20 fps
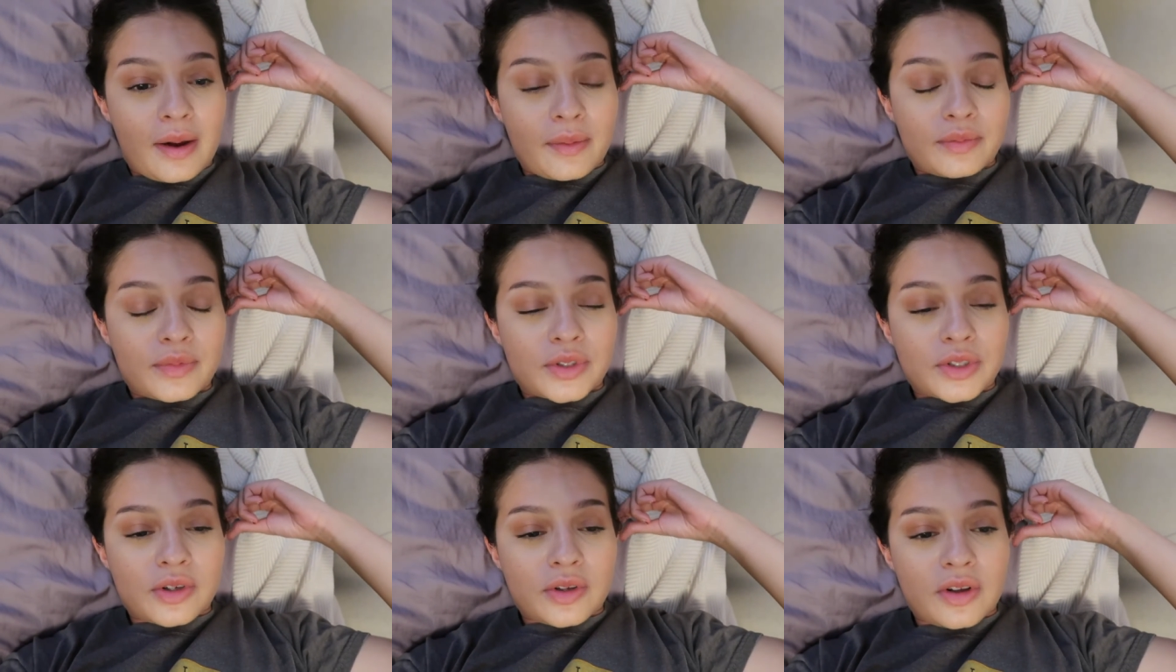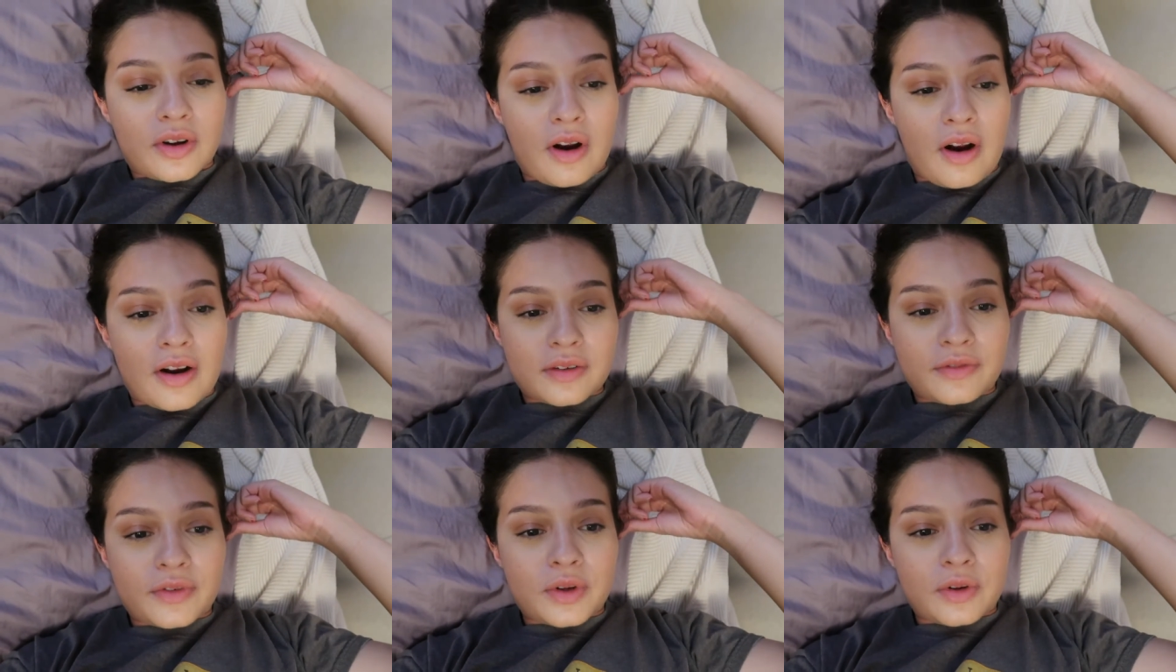I'm sure there
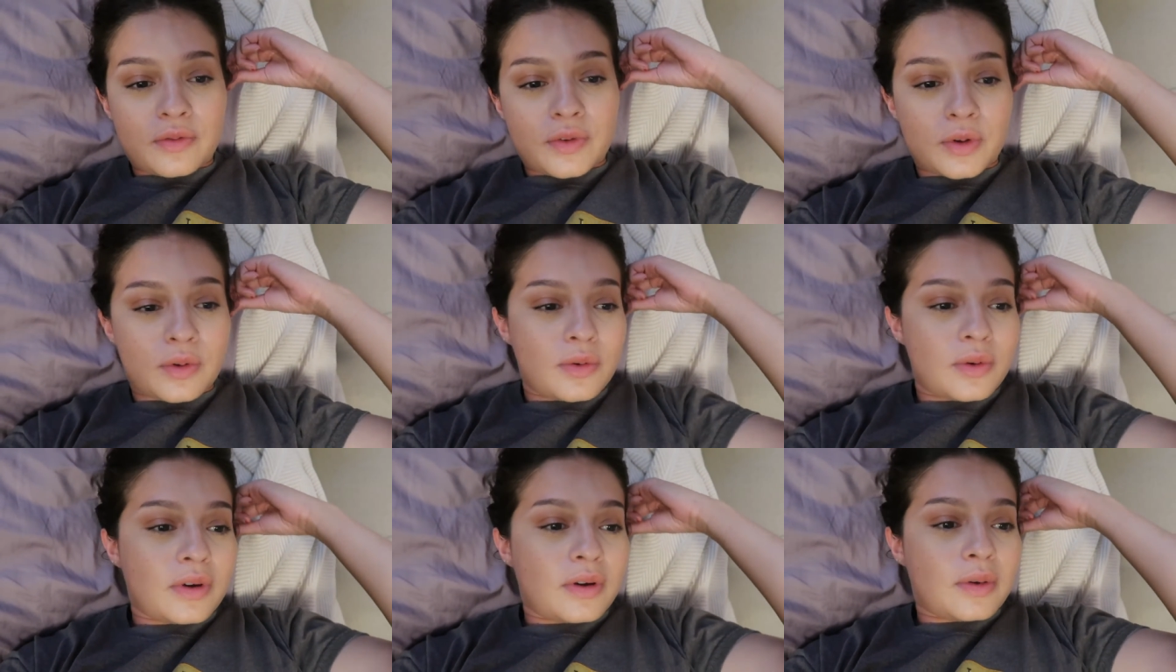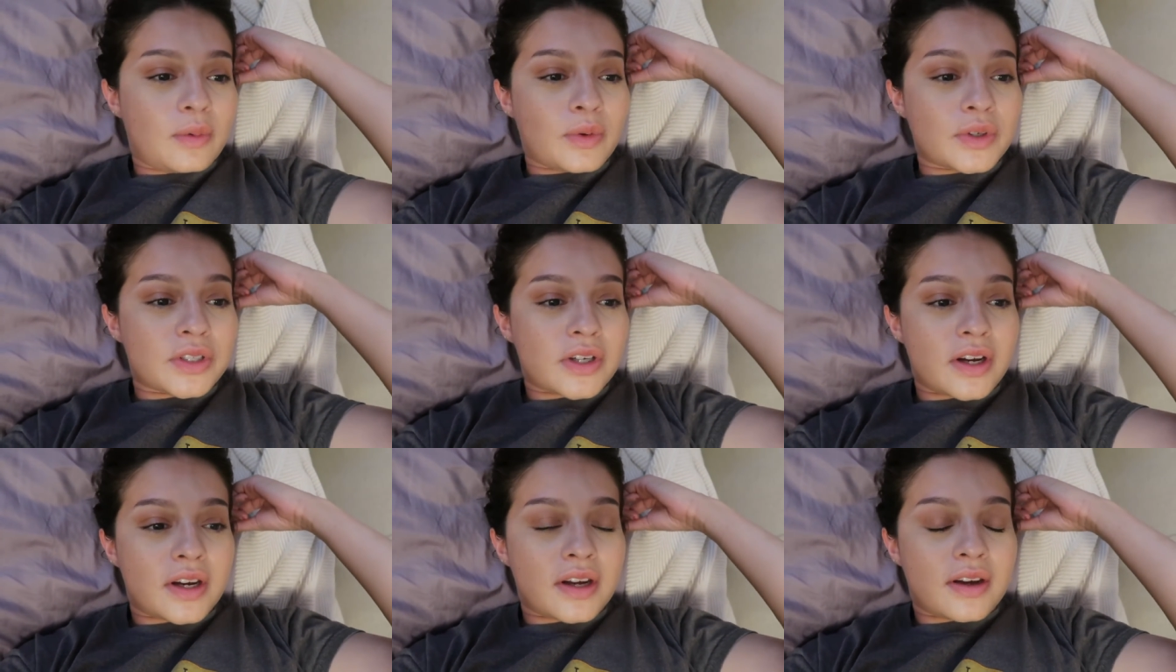are a few of you
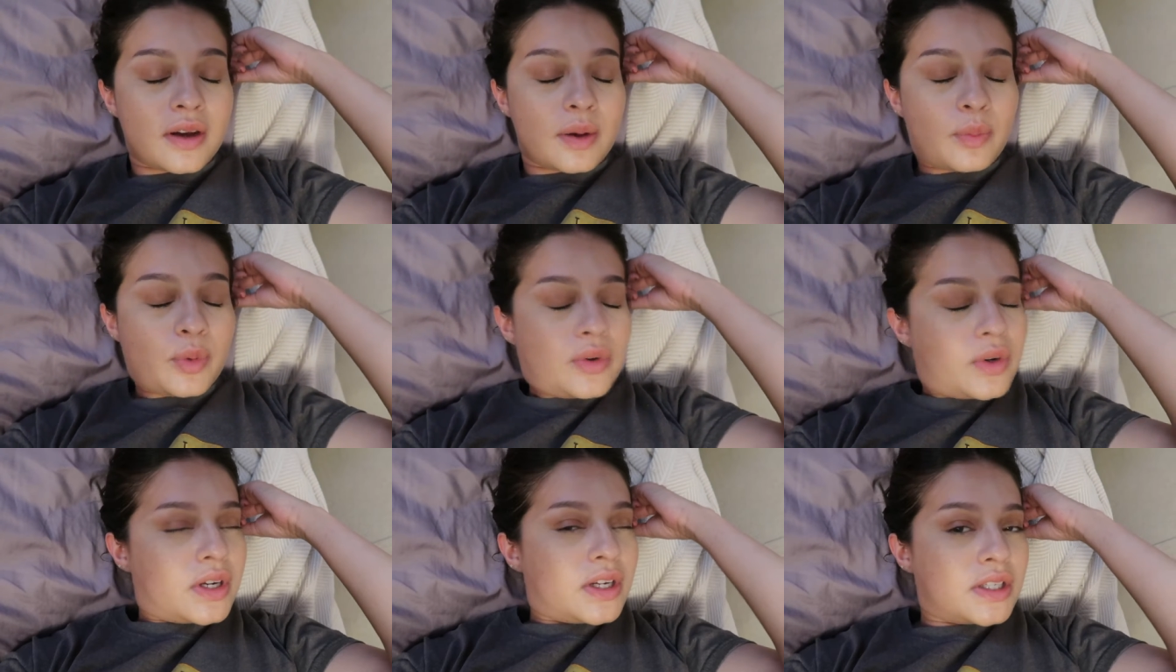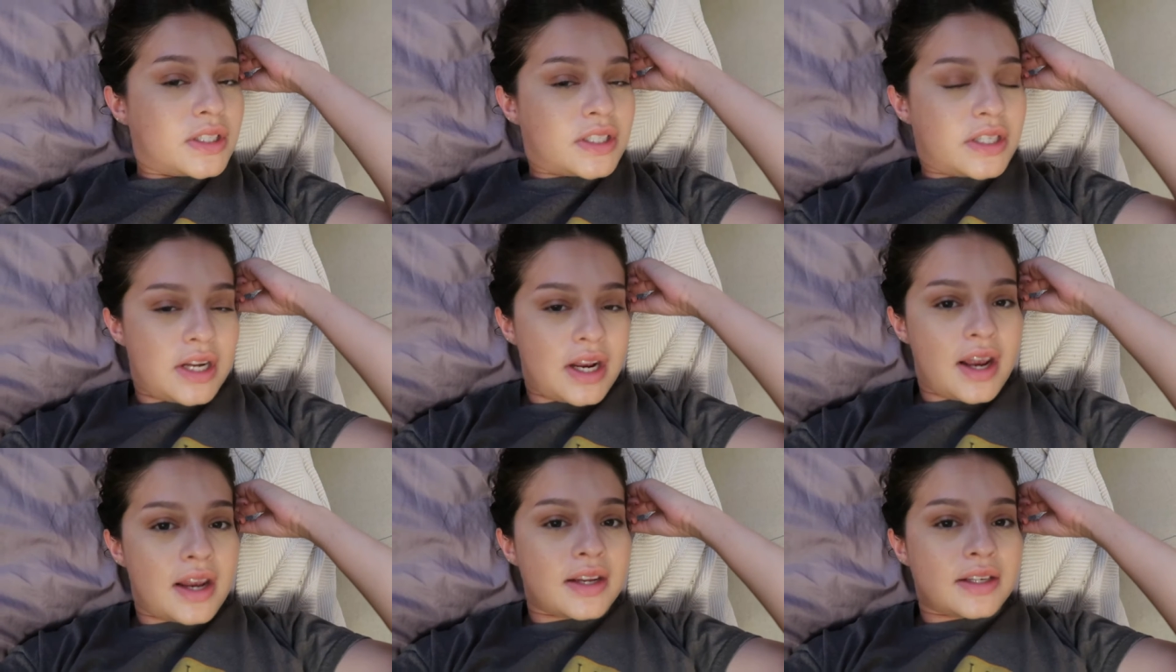which I
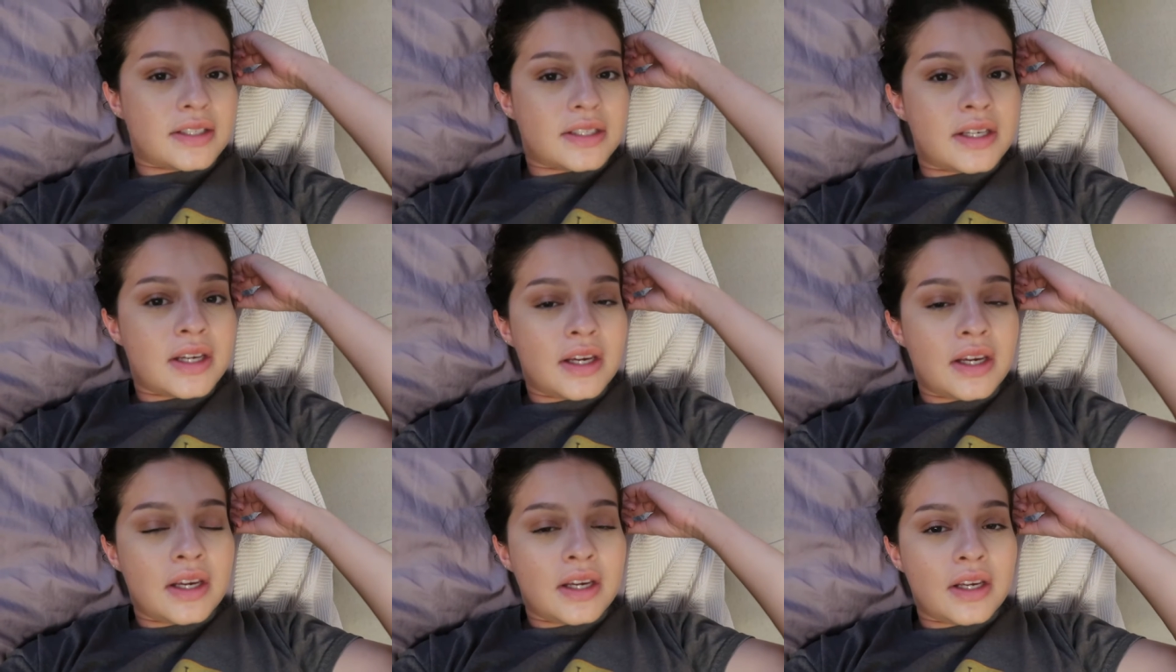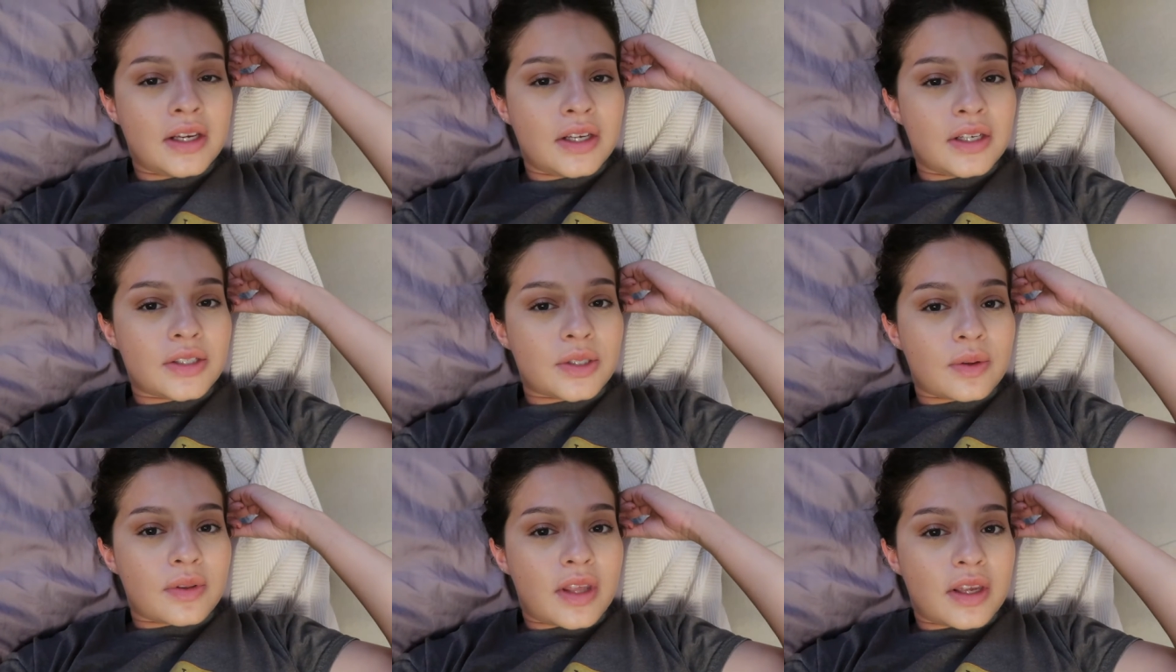appreciate,
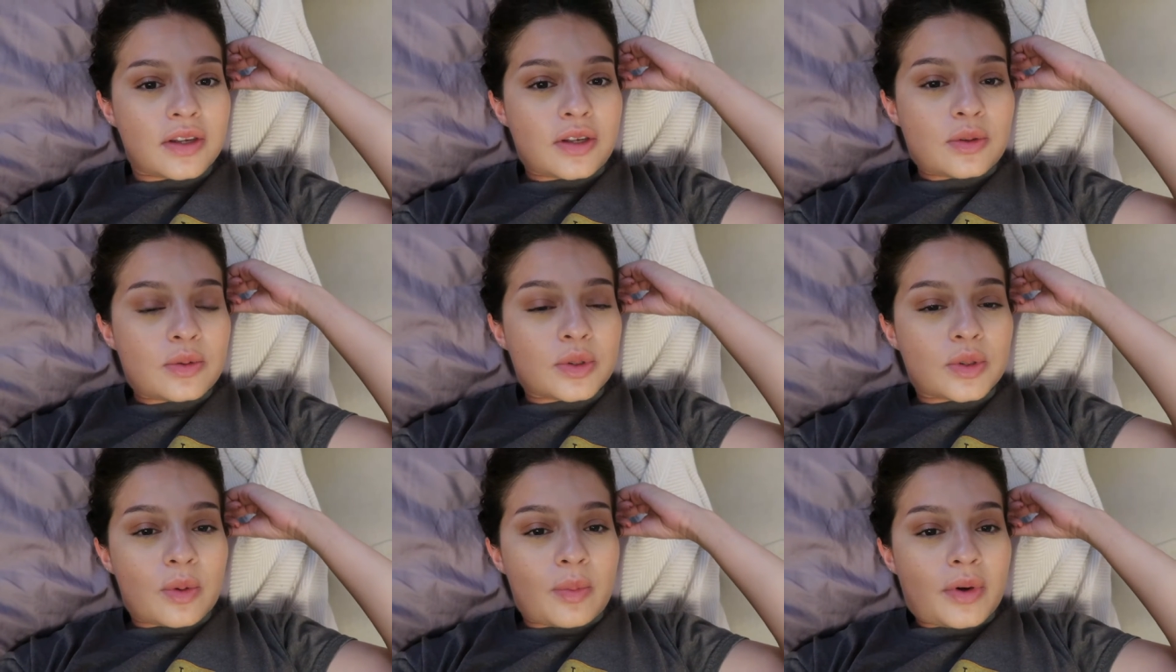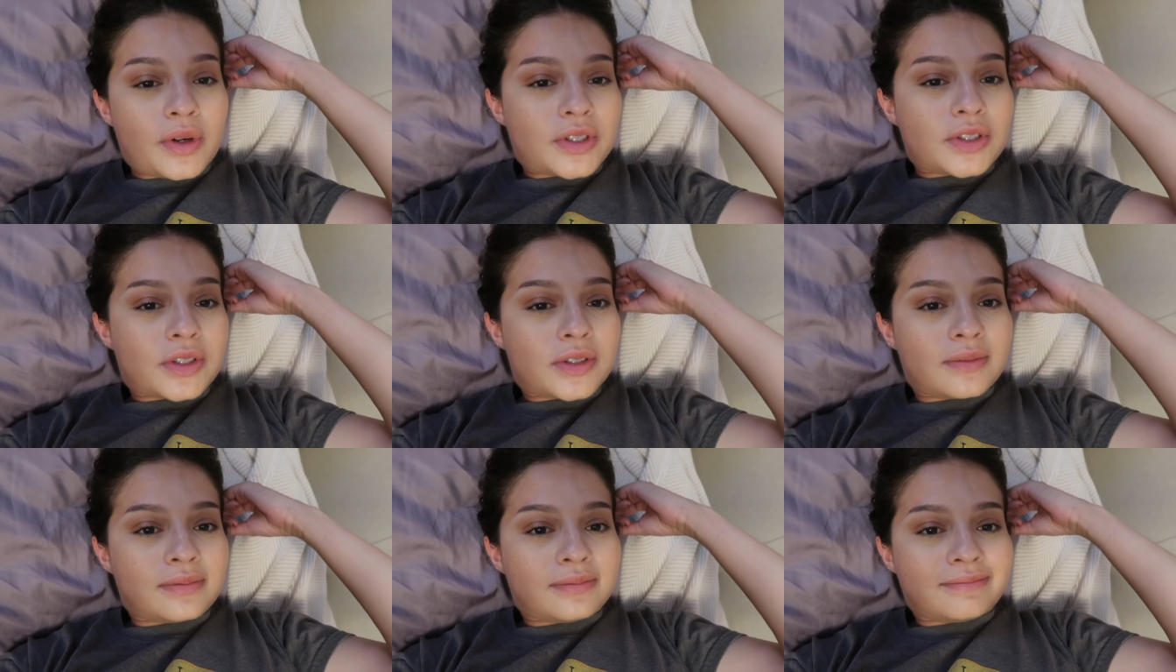so thank you so
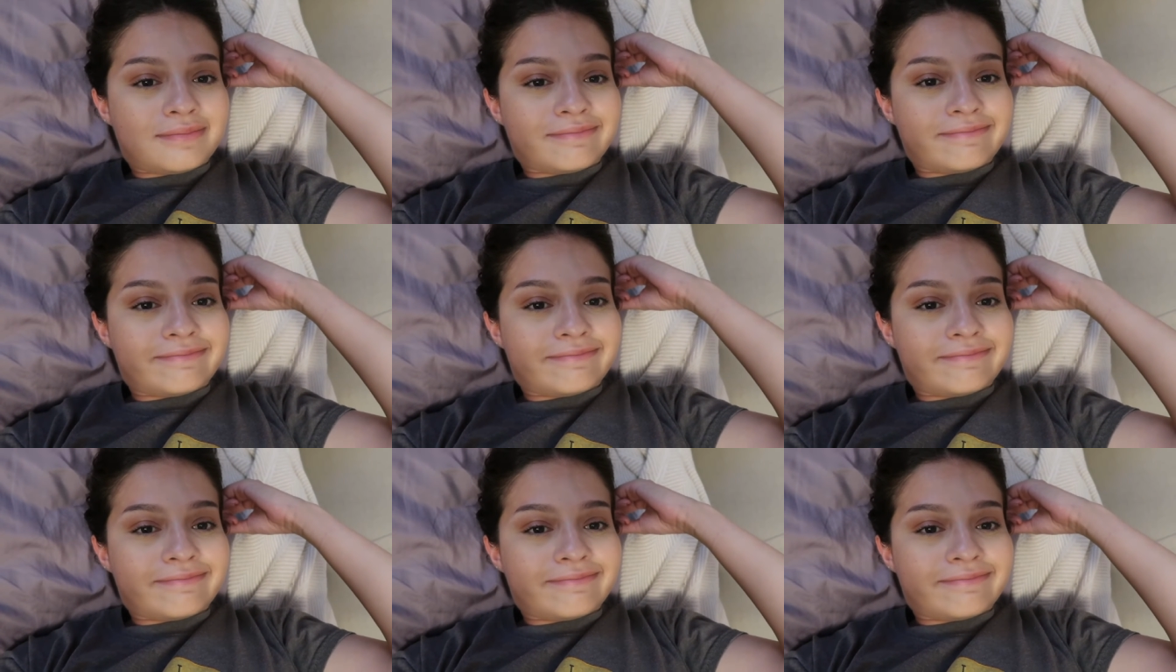much.